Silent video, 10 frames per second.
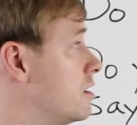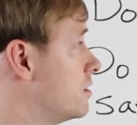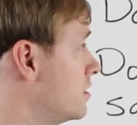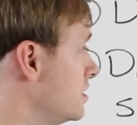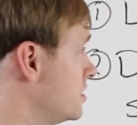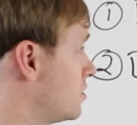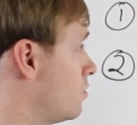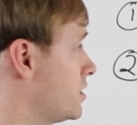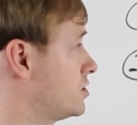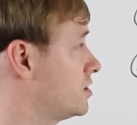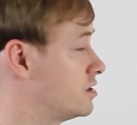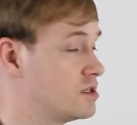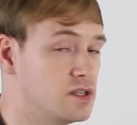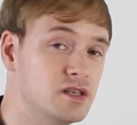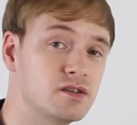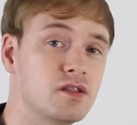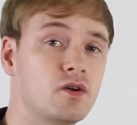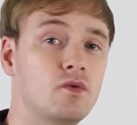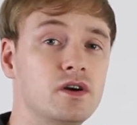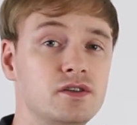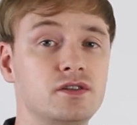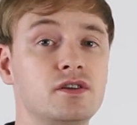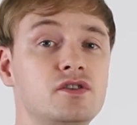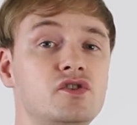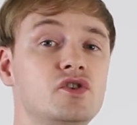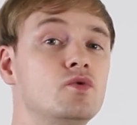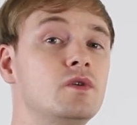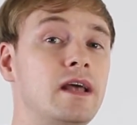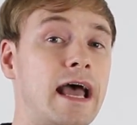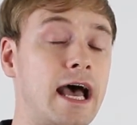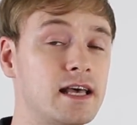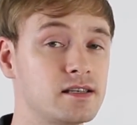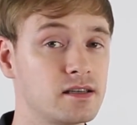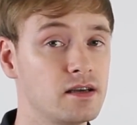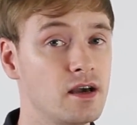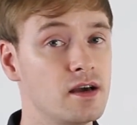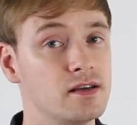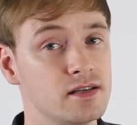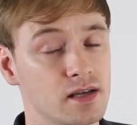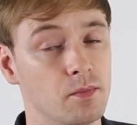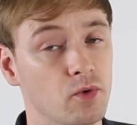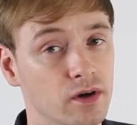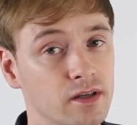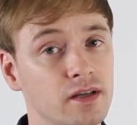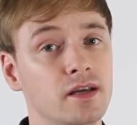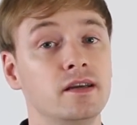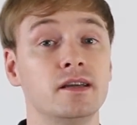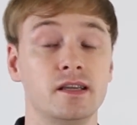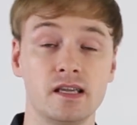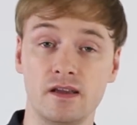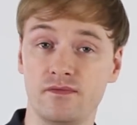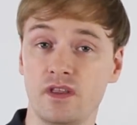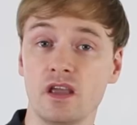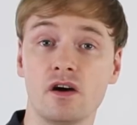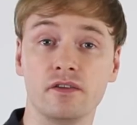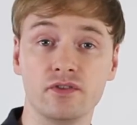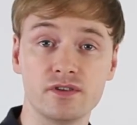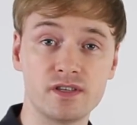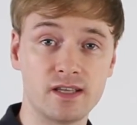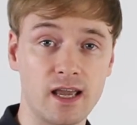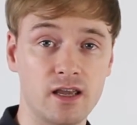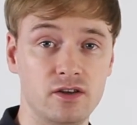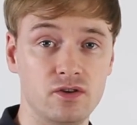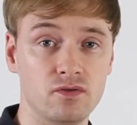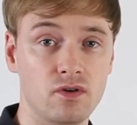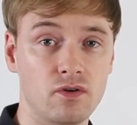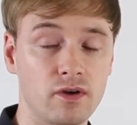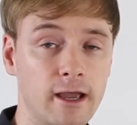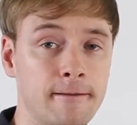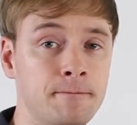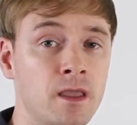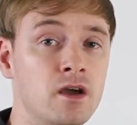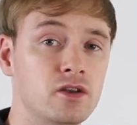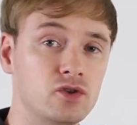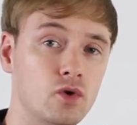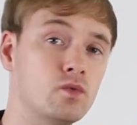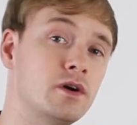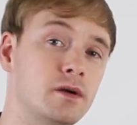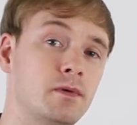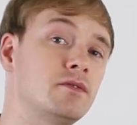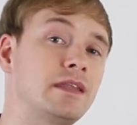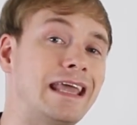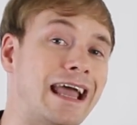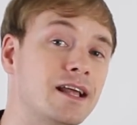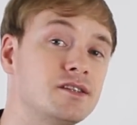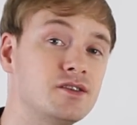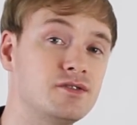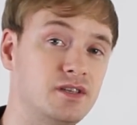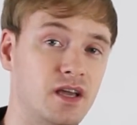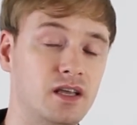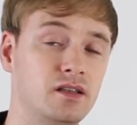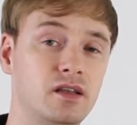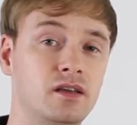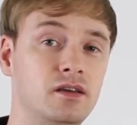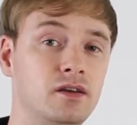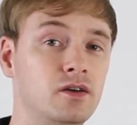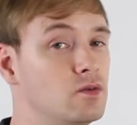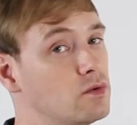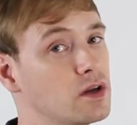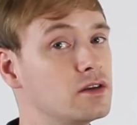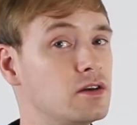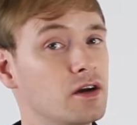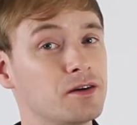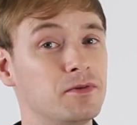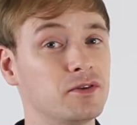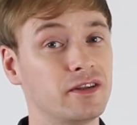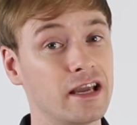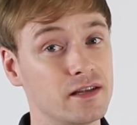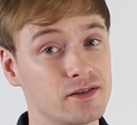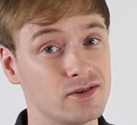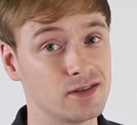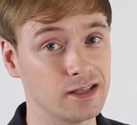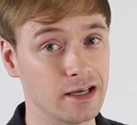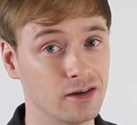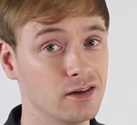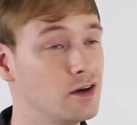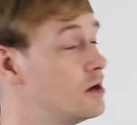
these questions. These are the questions you would ask someone if they understand you, okay? Don't worry about the answers yet. We're going to talk about the answers later.